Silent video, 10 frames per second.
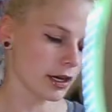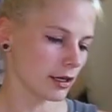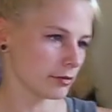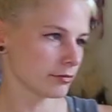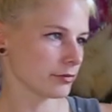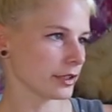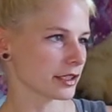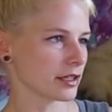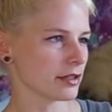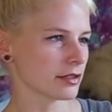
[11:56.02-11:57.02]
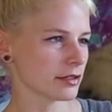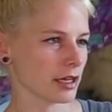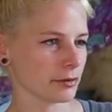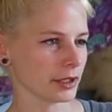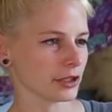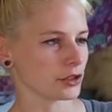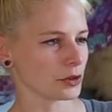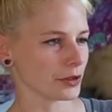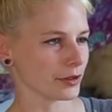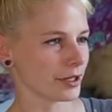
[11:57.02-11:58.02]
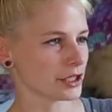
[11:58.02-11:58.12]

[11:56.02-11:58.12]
Like I said, this is not really a tutorial.